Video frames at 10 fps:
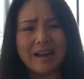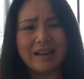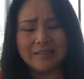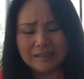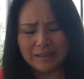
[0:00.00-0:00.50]

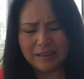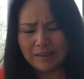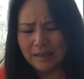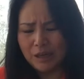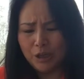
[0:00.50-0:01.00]
And
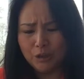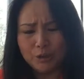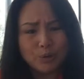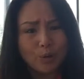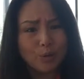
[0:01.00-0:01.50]

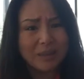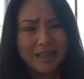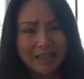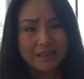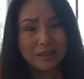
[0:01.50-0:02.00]
you
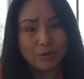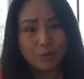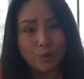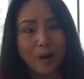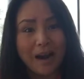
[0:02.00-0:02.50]
don't need
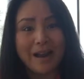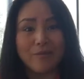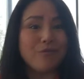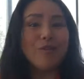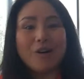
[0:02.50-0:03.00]
to
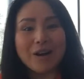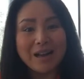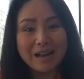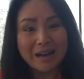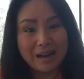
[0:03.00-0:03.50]
have
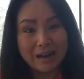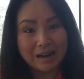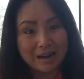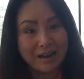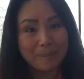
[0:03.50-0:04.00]

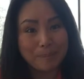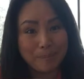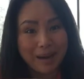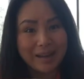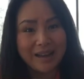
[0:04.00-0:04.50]

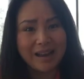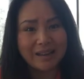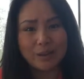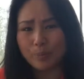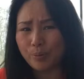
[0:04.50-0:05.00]

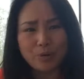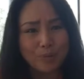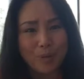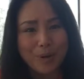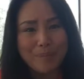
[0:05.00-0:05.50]
back-end
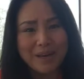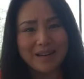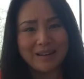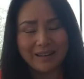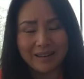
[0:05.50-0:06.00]

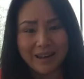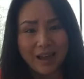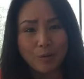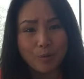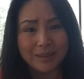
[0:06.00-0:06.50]
programming
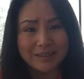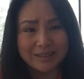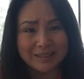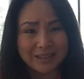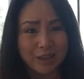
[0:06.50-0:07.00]
language
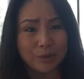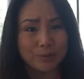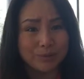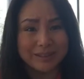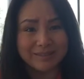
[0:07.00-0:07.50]

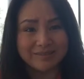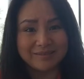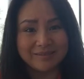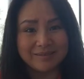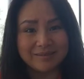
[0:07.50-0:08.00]
skills.
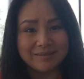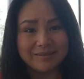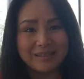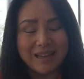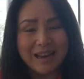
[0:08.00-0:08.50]

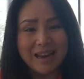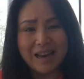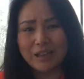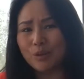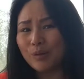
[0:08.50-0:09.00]

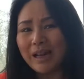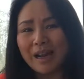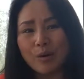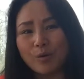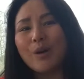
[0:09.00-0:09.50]
And you
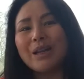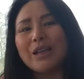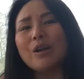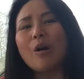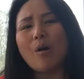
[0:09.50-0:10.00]
can
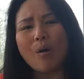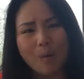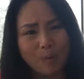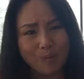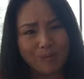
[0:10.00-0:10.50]
create your
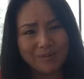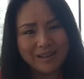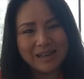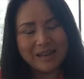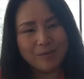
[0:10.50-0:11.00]

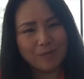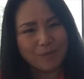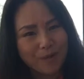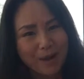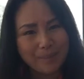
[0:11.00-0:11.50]

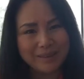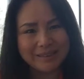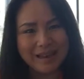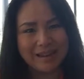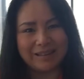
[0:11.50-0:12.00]
own
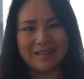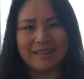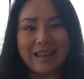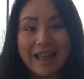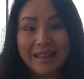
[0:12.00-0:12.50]
website
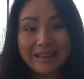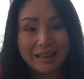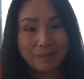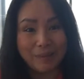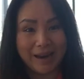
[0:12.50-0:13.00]

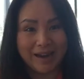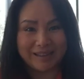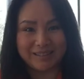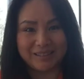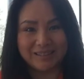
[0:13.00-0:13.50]
landing
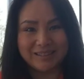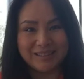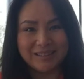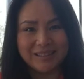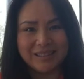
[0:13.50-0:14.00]
page,
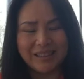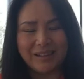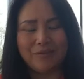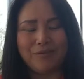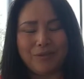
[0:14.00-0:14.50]

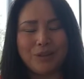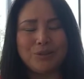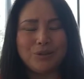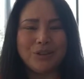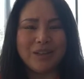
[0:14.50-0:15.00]

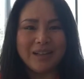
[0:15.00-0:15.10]
which